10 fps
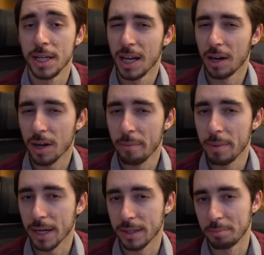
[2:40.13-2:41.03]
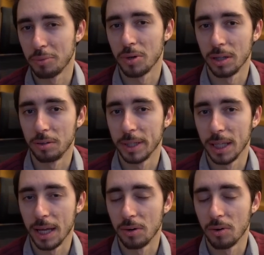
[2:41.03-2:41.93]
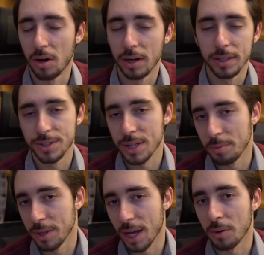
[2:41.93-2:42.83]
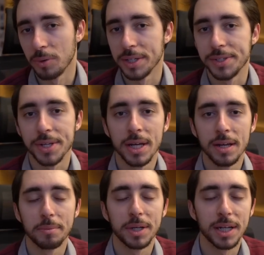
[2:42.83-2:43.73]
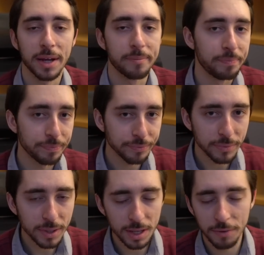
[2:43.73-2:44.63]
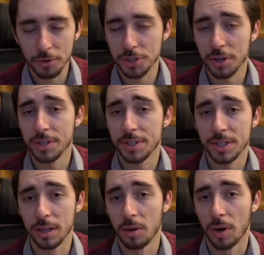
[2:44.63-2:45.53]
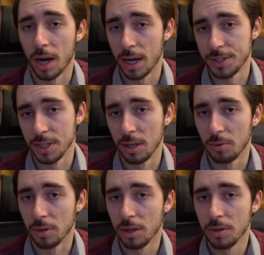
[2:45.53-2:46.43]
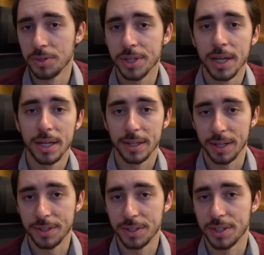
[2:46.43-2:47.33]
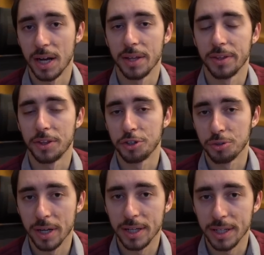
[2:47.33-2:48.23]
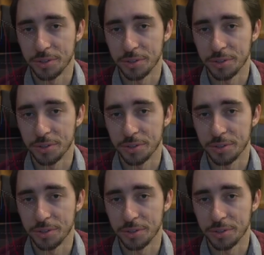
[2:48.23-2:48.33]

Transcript: I'll come back to that point a little bit later on. Same with equities. But again, if we're starting to set lower highs and lower lows, that's a sign that the trend is